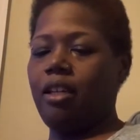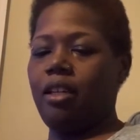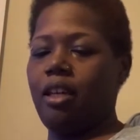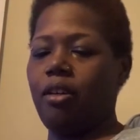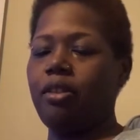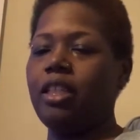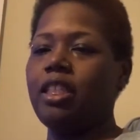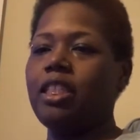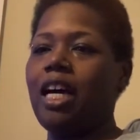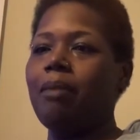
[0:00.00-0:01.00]
they gonna get
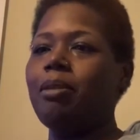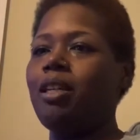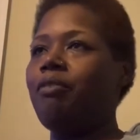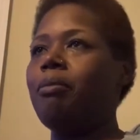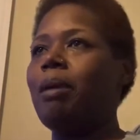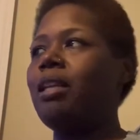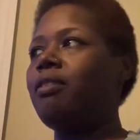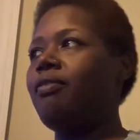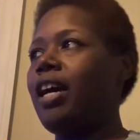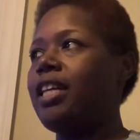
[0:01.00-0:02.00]
the job done for my
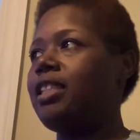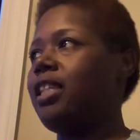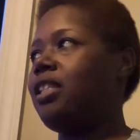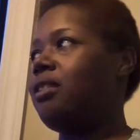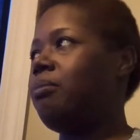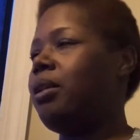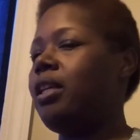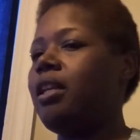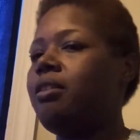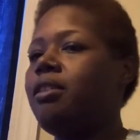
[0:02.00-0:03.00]
little five seconds of
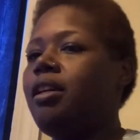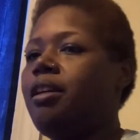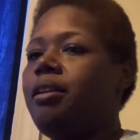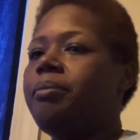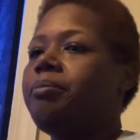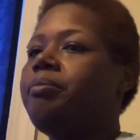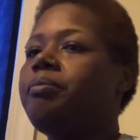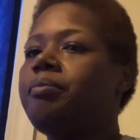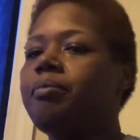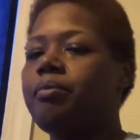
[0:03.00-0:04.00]
being outside. Mm
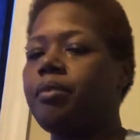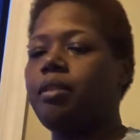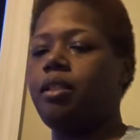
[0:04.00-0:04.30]
-hmm.